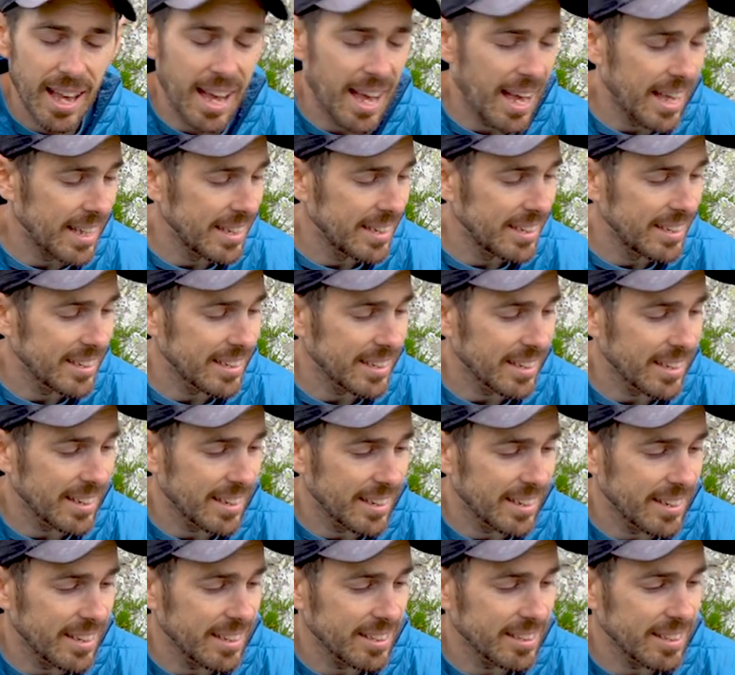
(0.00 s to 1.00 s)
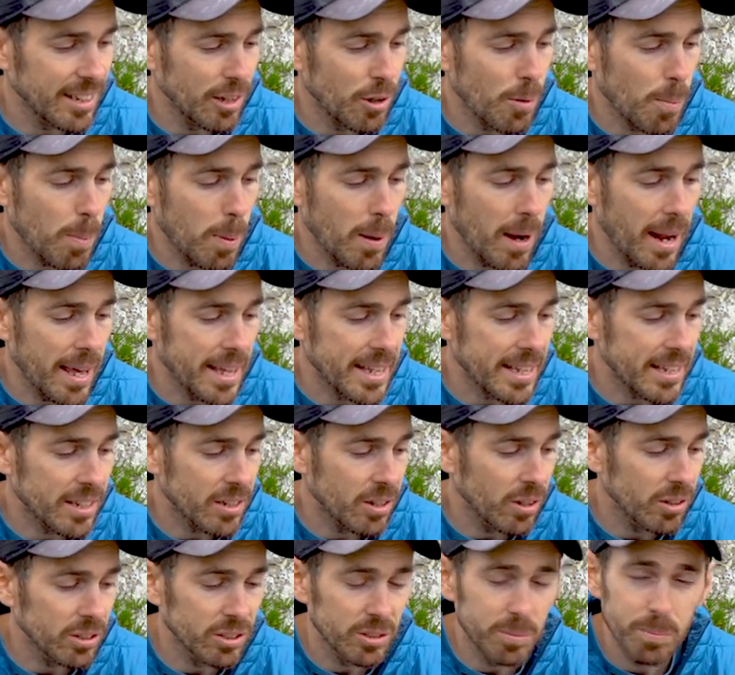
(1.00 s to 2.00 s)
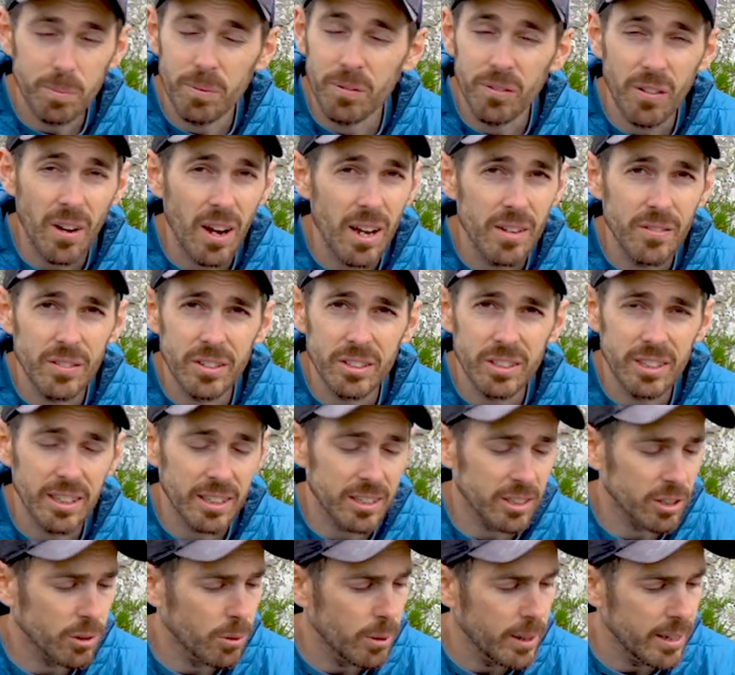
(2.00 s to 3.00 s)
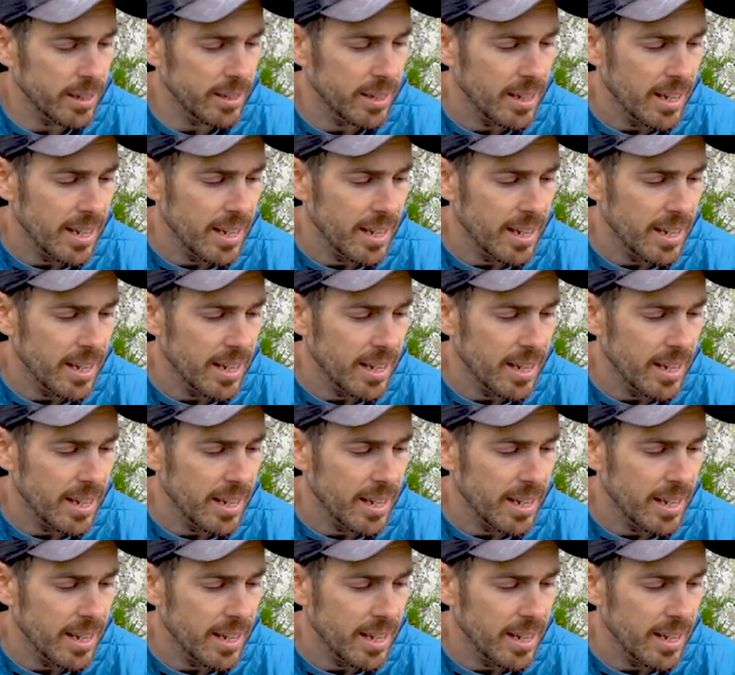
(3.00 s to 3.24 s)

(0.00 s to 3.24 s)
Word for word: and this little plate costs five or six quid.